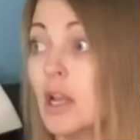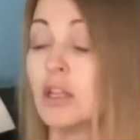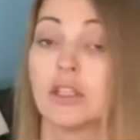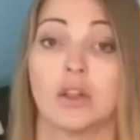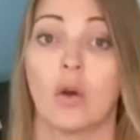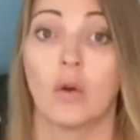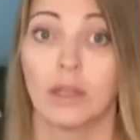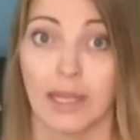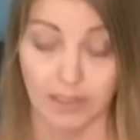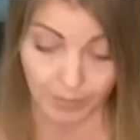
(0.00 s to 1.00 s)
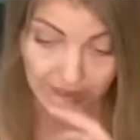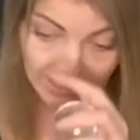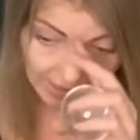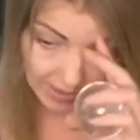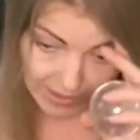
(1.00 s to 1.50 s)
So let's
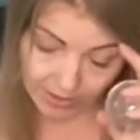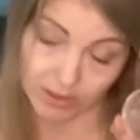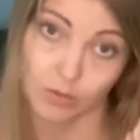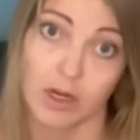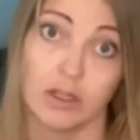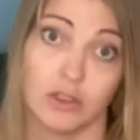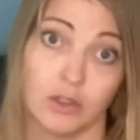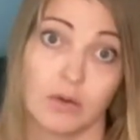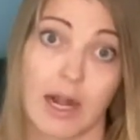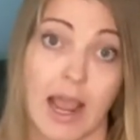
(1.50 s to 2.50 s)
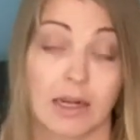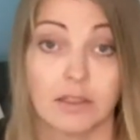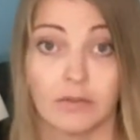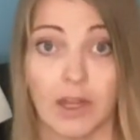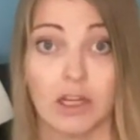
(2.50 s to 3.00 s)
begin. They just want to do an
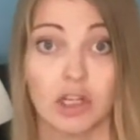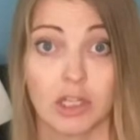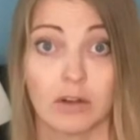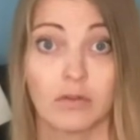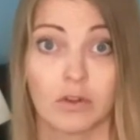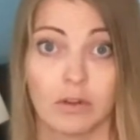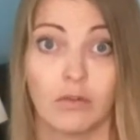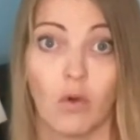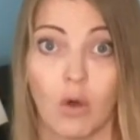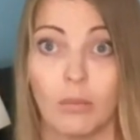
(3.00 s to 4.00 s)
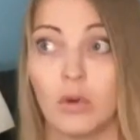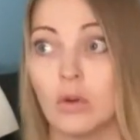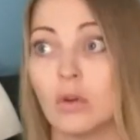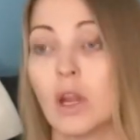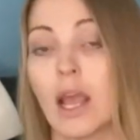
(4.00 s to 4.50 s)
activation for the full
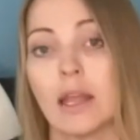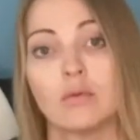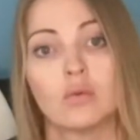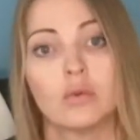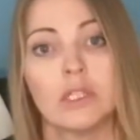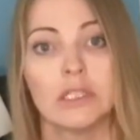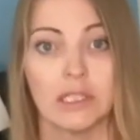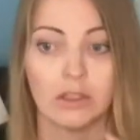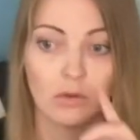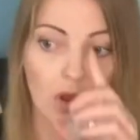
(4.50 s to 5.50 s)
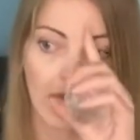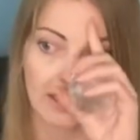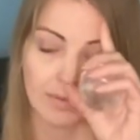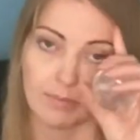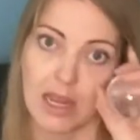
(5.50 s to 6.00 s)
moon, and really you
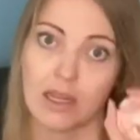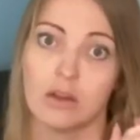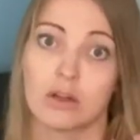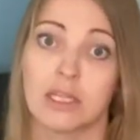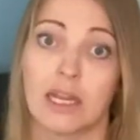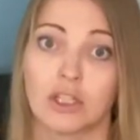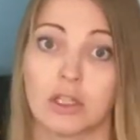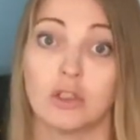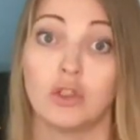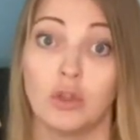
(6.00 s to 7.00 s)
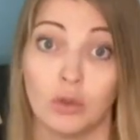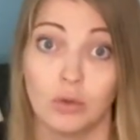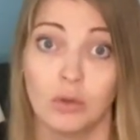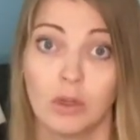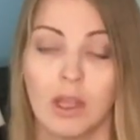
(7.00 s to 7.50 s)
guys make it your intention
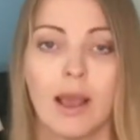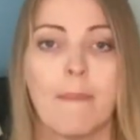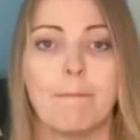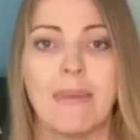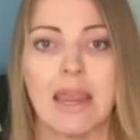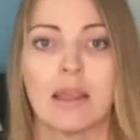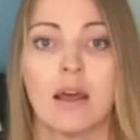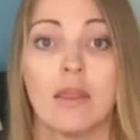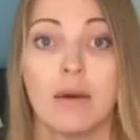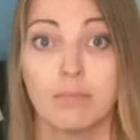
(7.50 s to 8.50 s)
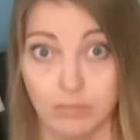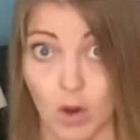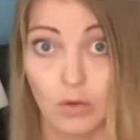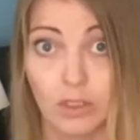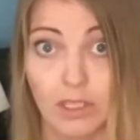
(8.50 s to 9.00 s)
to make the
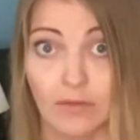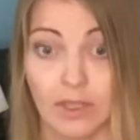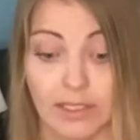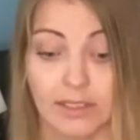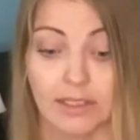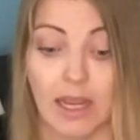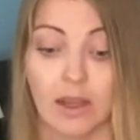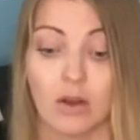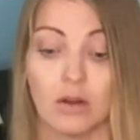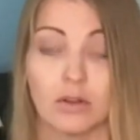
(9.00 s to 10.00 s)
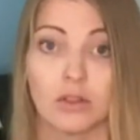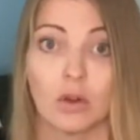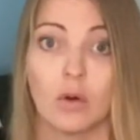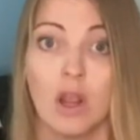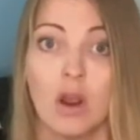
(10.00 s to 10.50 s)
most of this cycle.
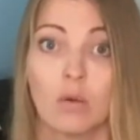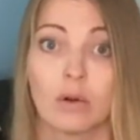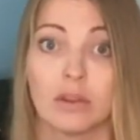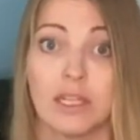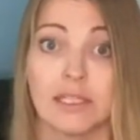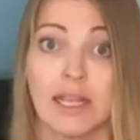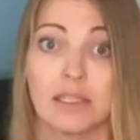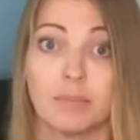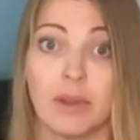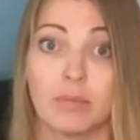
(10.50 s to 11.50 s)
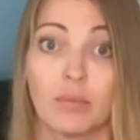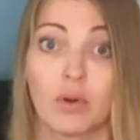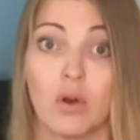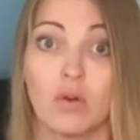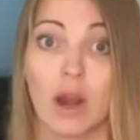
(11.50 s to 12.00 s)
So this has been
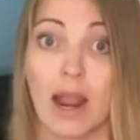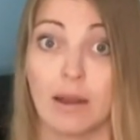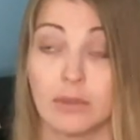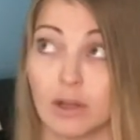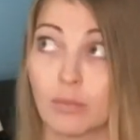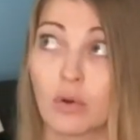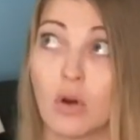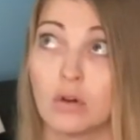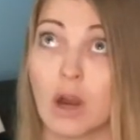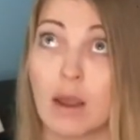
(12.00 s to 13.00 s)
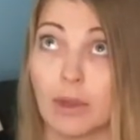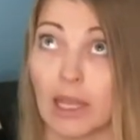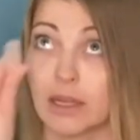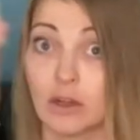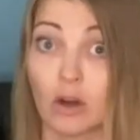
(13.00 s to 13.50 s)
programmed, they're programming
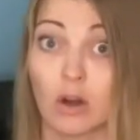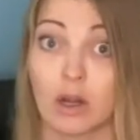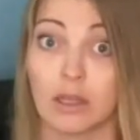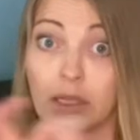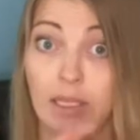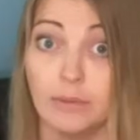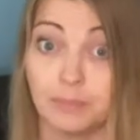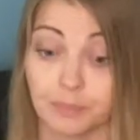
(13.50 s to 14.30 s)
it currently.